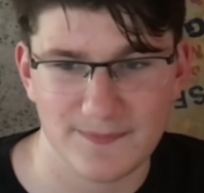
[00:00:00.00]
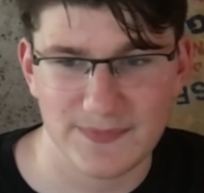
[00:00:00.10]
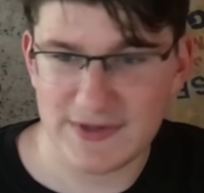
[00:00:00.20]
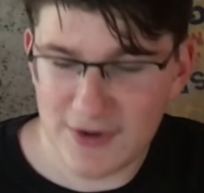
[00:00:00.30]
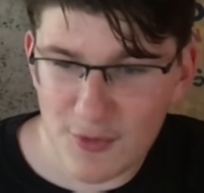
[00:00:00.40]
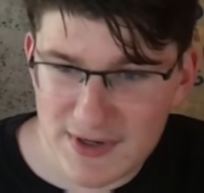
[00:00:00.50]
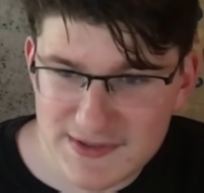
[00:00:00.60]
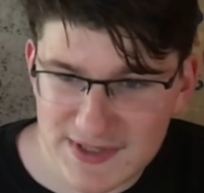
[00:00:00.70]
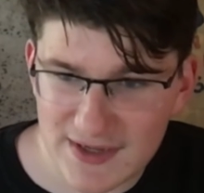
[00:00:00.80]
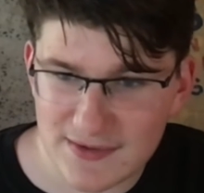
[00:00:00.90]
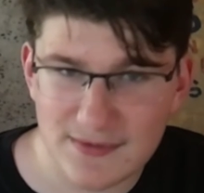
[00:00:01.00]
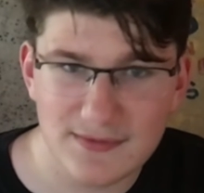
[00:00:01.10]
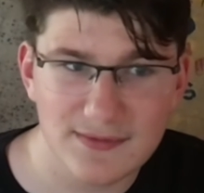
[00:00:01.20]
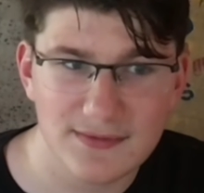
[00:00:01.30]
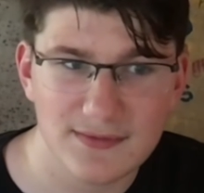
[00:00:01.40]
Do you know what he said?
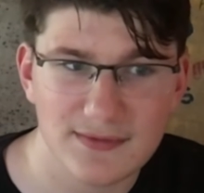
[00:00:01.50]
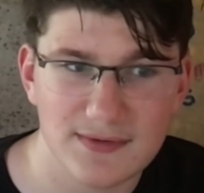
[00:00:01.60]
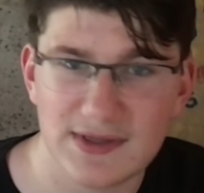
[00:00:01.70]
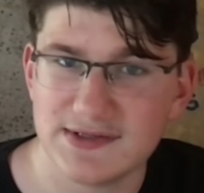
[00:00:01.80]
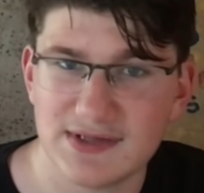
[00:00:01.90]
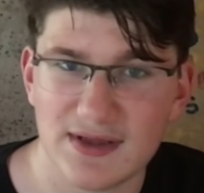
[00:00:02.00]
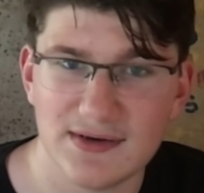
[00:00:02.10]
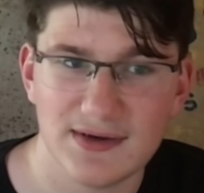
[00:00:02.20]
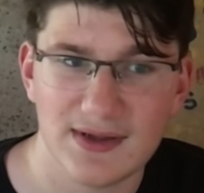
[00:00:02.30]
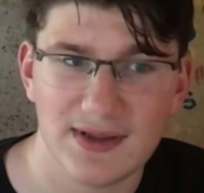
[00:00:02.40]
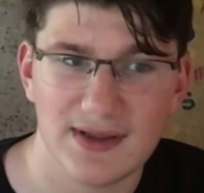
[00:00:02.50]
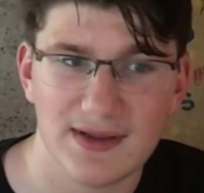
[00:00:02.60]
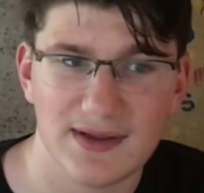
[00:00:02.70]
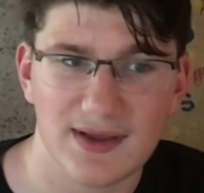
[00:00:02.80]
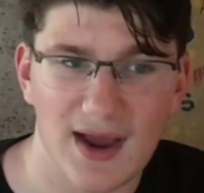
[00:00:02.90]
He said,
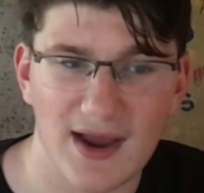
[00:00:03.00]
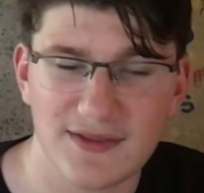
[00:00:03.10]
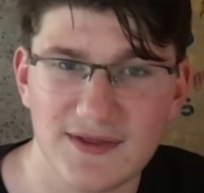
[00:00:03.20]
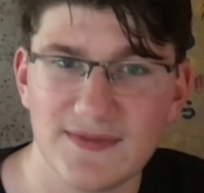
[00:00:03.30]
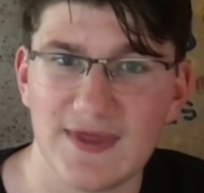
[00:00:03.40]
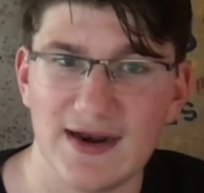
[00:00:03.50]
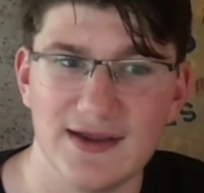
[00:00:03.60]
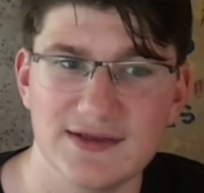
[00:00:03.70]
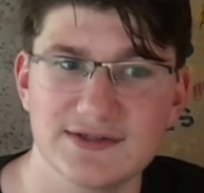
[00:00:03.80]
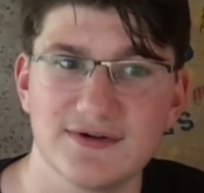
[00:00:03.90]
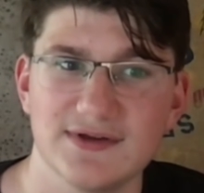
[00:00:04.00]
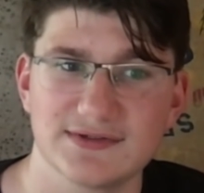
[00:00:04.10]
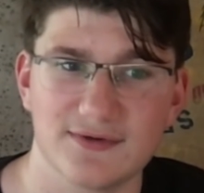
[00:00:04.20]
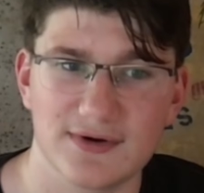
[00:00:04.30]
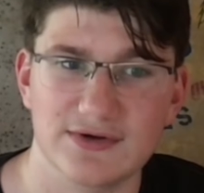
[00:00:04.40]
"I think that history
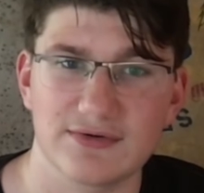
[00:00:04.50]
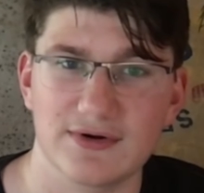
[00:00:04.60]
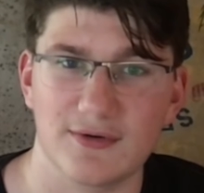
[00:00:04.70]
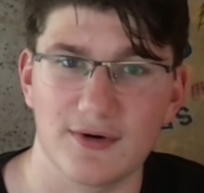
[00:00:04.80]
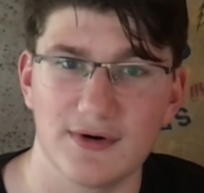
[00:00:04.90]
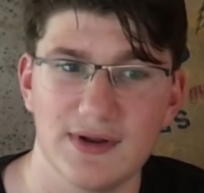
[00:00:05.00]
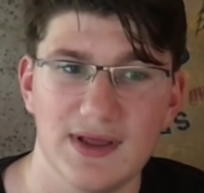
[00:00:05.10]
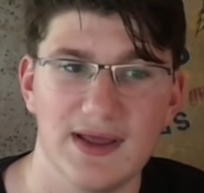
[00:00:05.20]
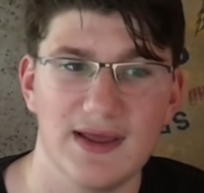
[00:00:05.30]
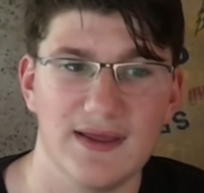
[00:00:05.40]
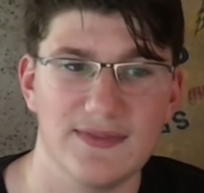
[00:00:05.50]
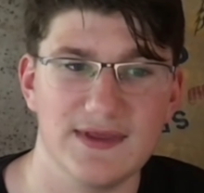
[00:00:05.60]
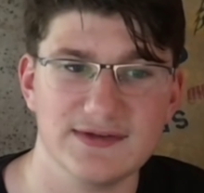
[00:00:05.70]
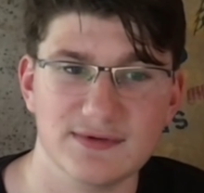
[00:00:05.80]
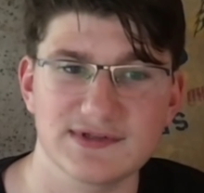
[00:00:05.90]
is going to record.
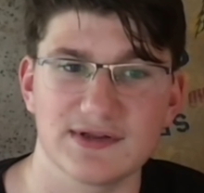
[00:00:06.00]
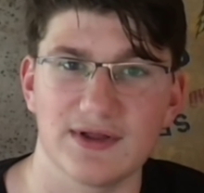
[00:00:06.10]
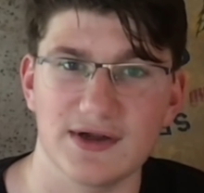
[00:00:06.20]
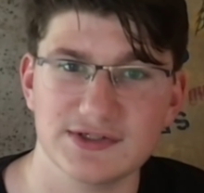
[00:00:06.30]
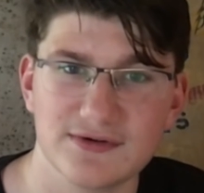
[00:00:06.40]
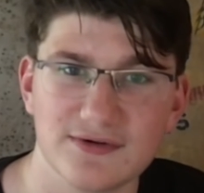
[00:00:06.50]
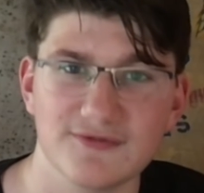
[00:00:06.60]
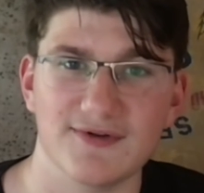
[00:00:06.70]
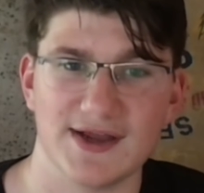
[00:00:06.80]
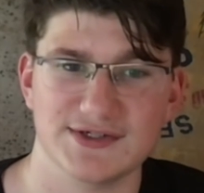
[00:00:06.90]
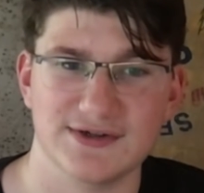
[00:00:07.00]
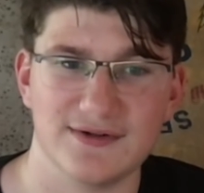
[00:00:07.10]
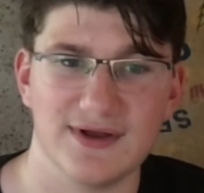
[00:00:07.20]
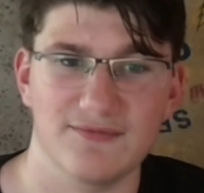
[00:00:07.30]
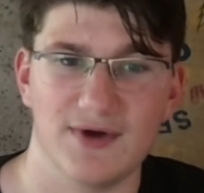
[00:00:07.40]
This was the logical,
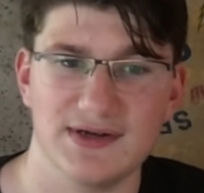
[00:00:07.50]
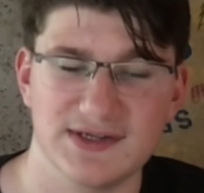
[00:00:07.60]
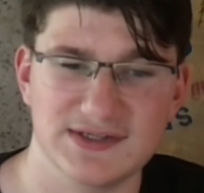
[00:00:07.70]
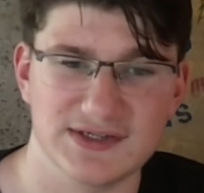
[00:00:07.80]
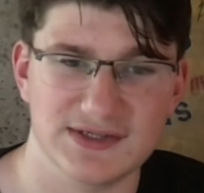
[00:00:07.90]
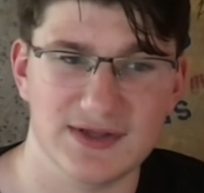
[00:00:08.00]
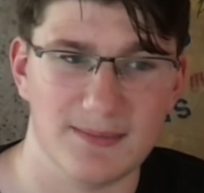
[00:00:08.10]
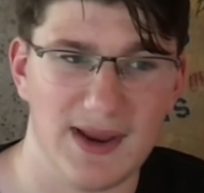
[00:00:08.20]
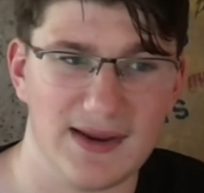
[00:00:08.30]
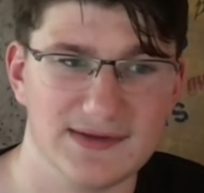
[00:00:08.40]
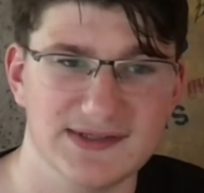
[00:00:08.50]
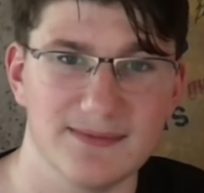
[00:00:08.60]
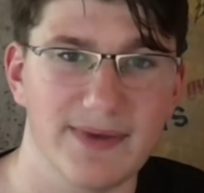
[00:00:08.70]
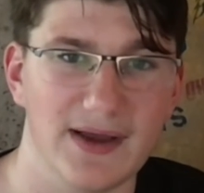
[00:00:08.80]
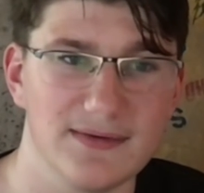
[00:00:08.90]
rational, and right decision to make,"
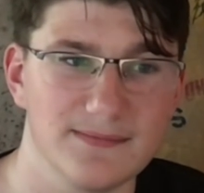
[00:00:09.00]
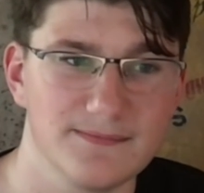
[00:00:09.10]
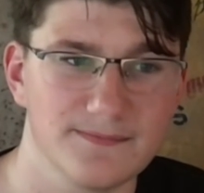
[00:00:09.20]
said Biden.